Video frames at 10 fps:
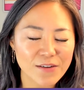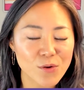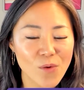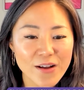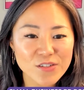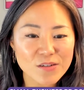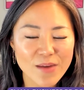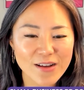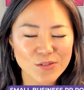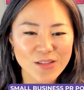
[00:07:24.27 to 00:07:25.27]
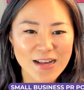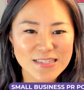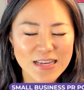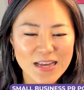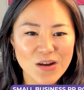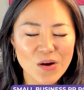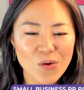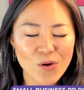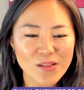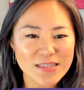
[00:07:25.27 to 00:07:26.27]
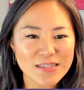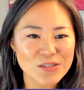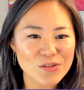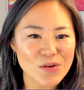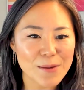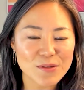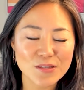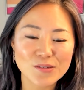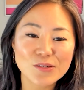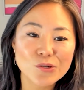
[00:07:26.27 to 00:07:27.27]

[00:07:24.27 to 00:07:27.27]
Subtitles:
And if you watched a masterclass or listen to episode